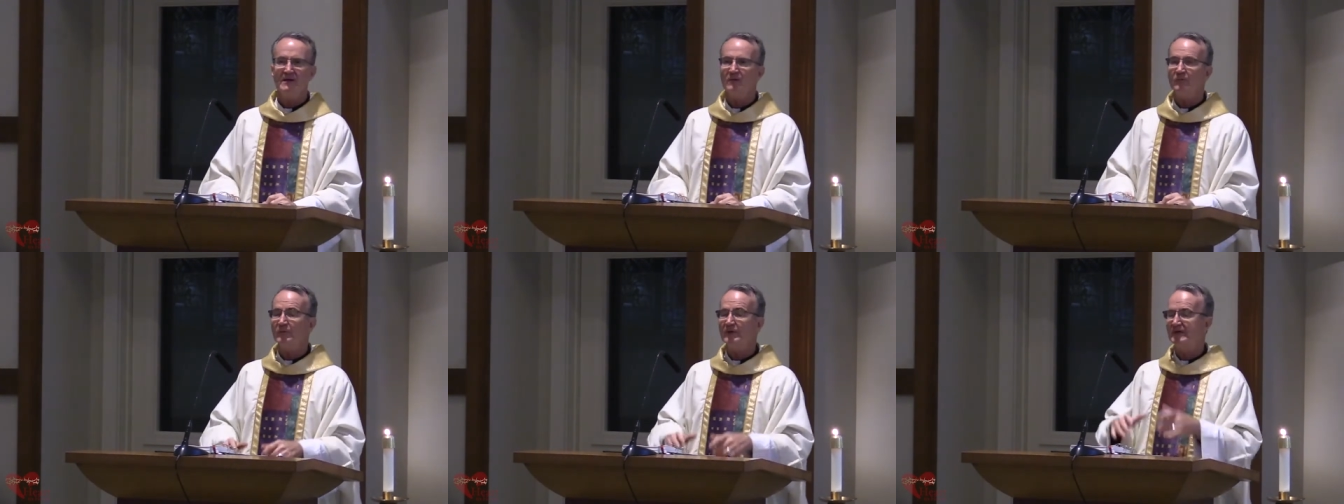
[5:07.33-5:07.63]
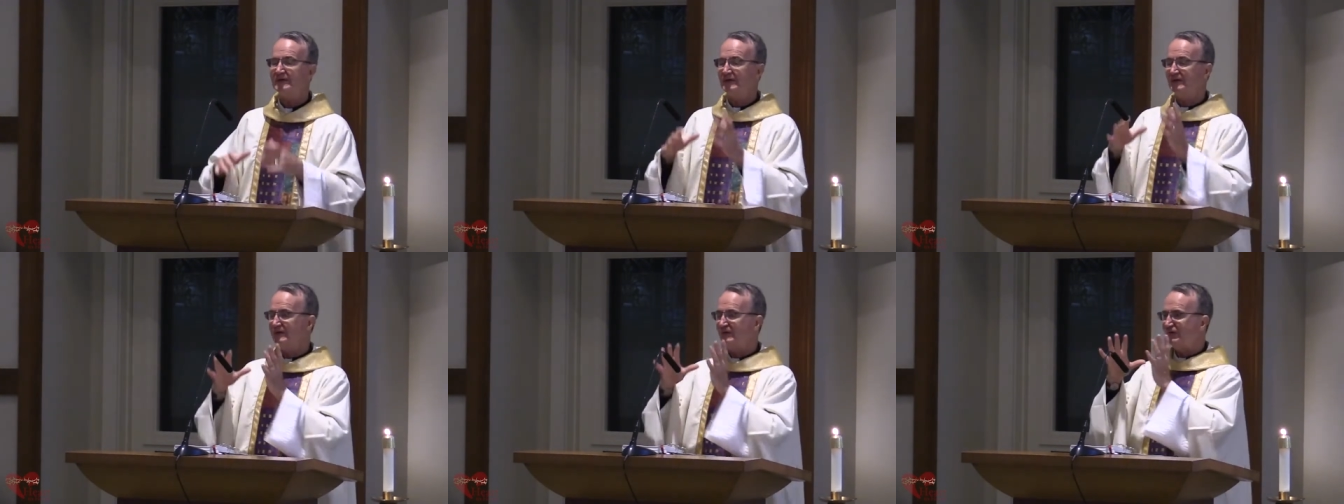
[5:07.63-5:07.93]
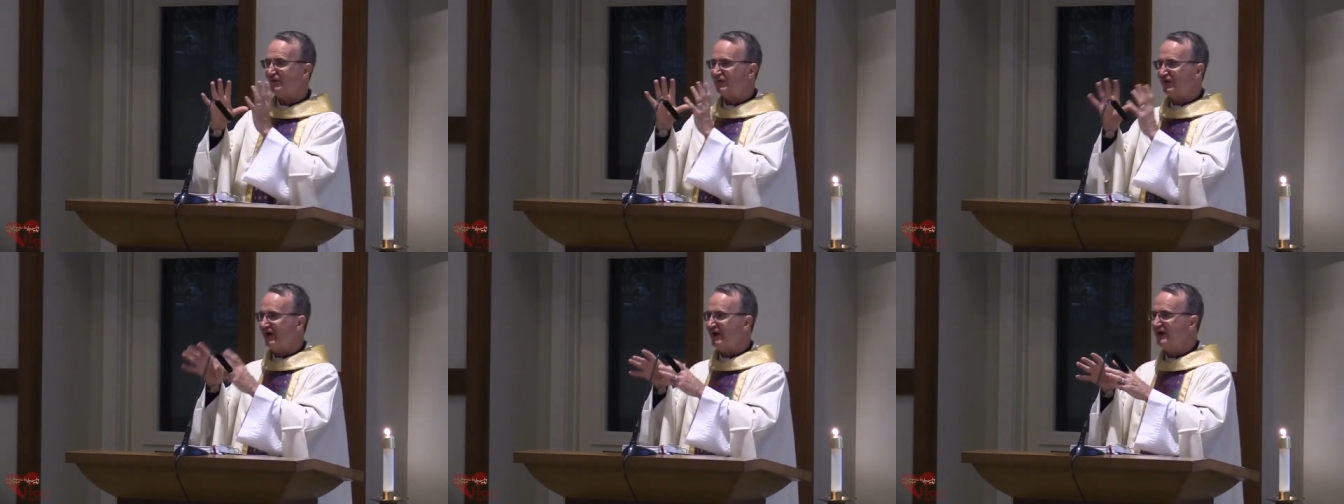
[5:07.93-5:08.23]
We can
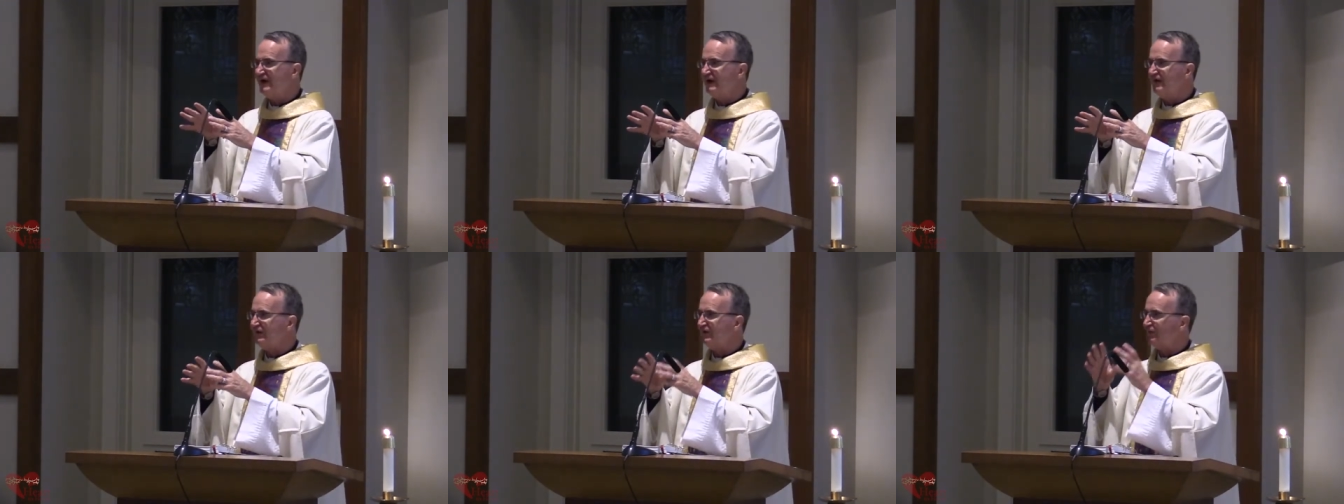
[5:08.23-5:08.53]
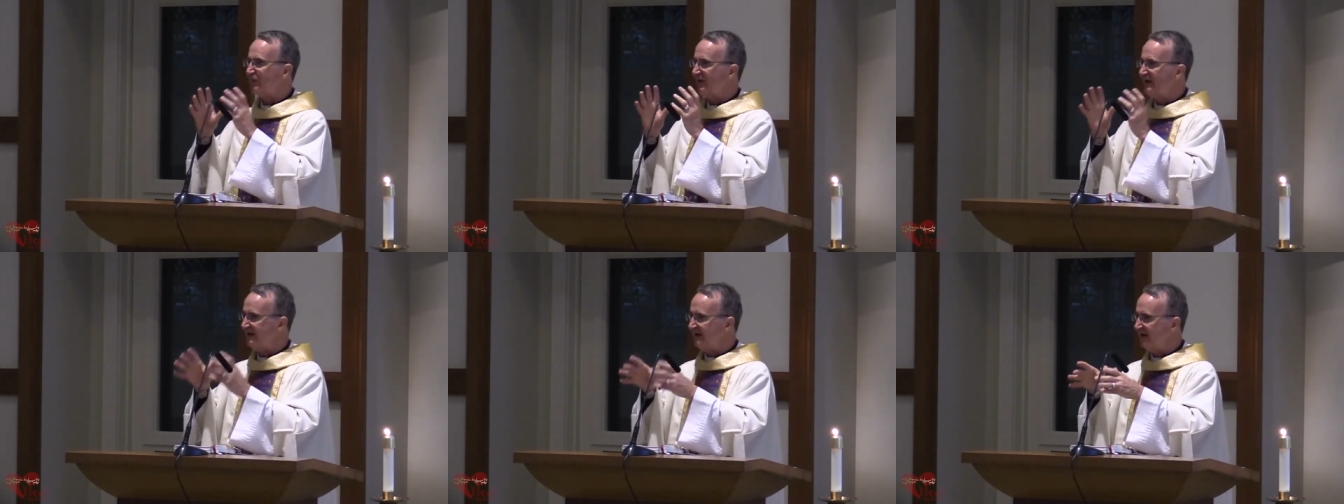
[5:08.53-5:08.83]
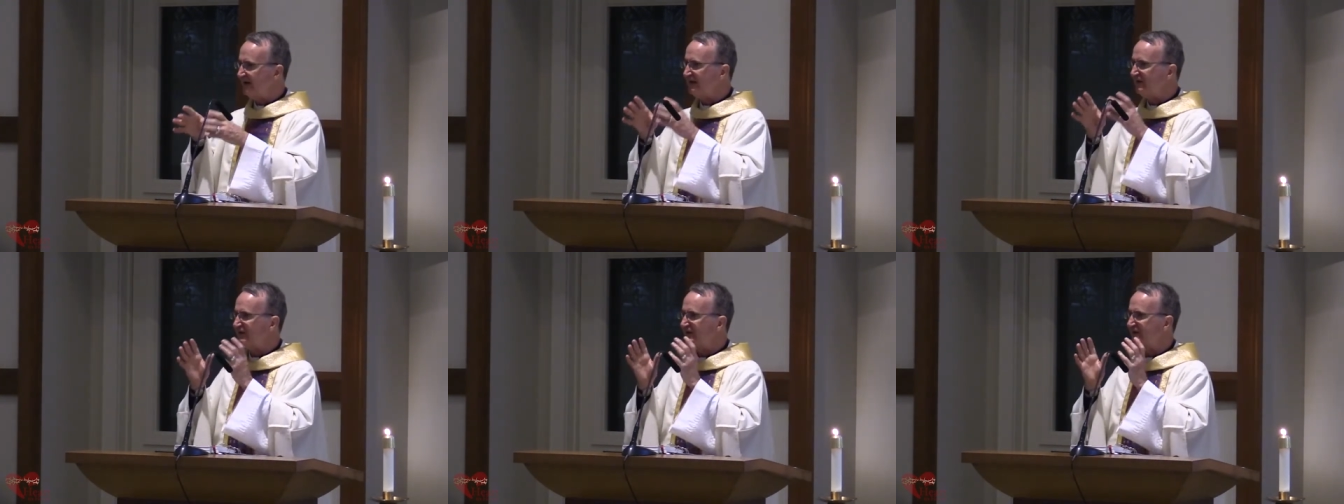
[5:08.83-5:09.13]
change what
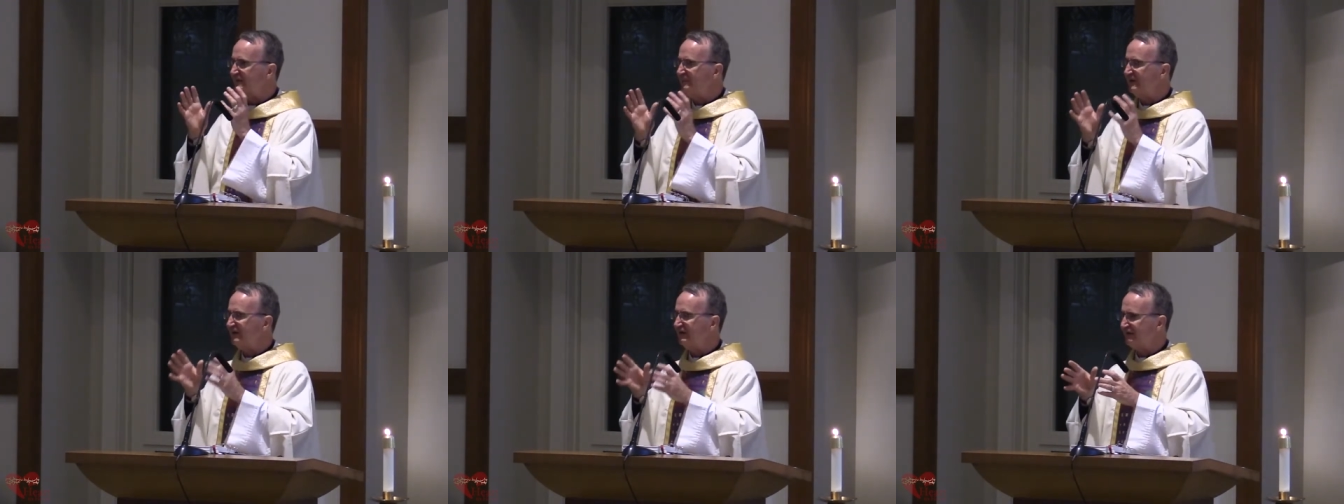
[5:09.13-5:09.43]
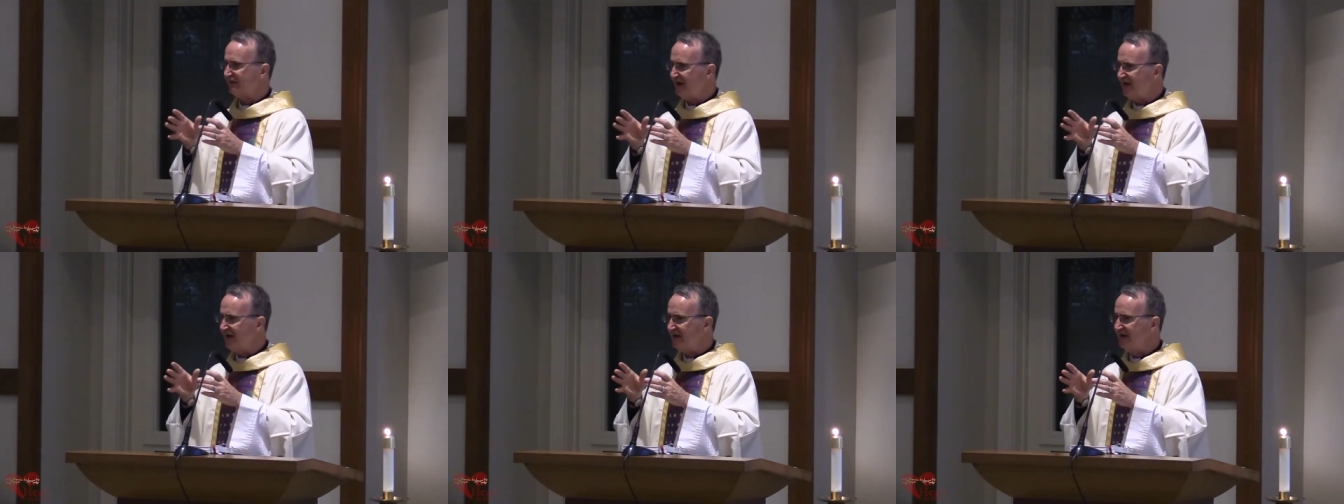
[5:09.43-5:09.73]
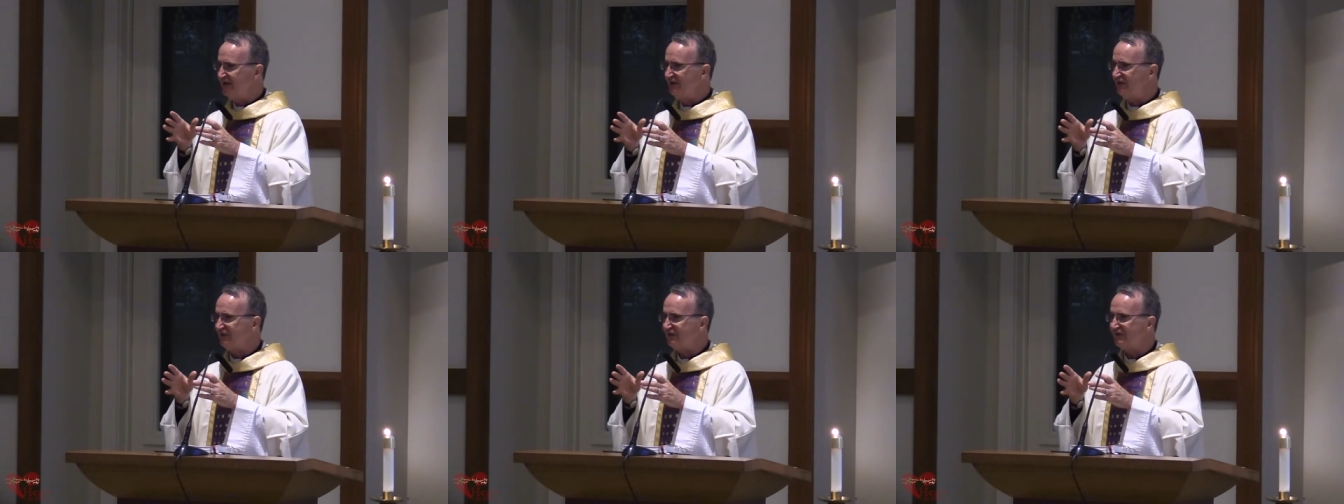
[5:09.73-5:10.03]
needs to be
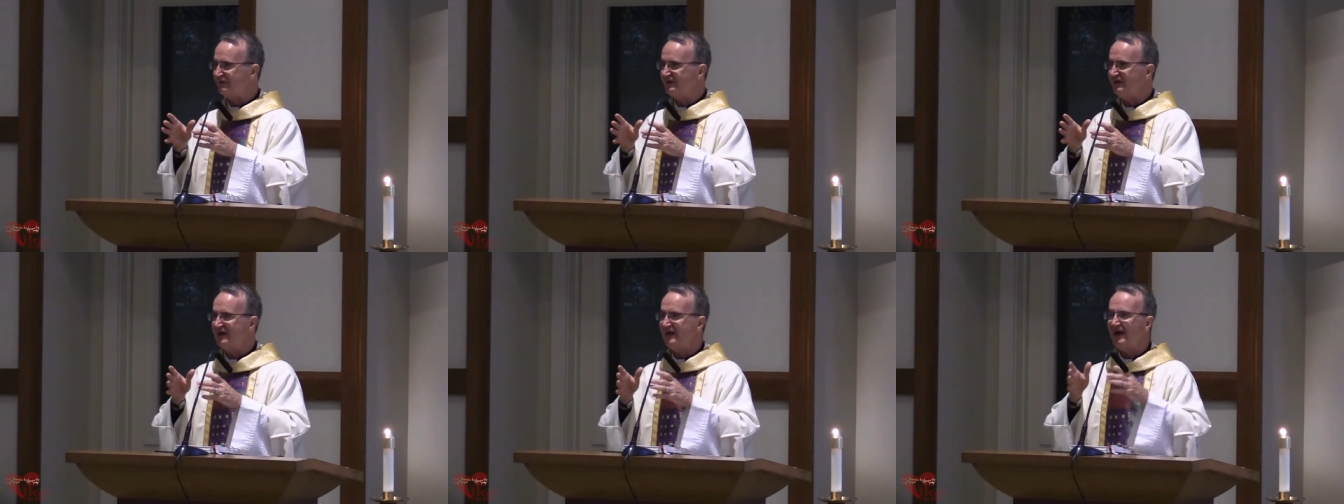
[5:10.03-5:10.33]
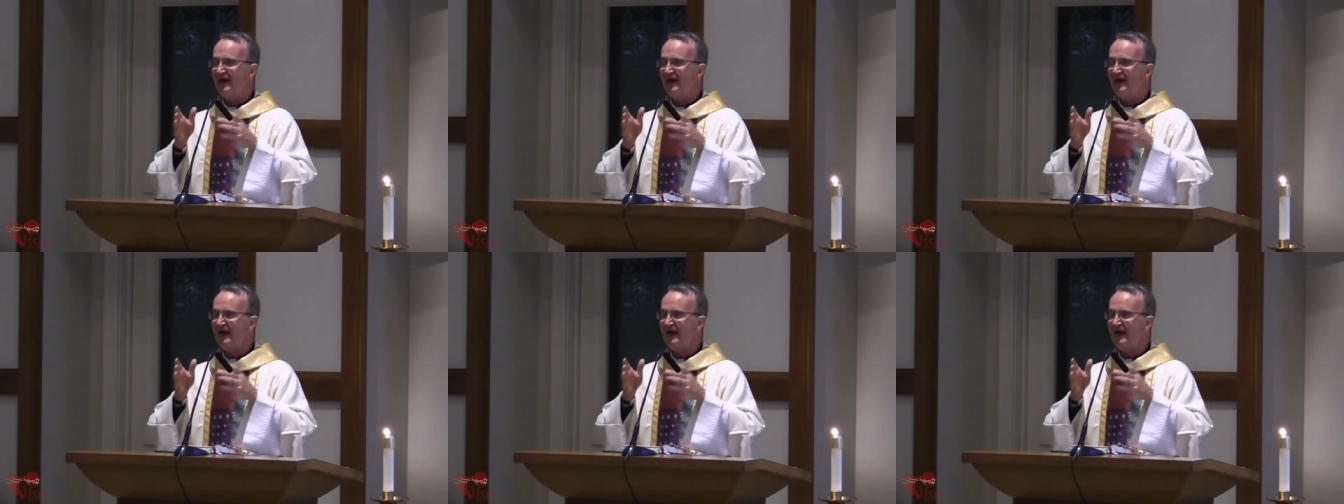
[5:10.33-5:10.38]
changed,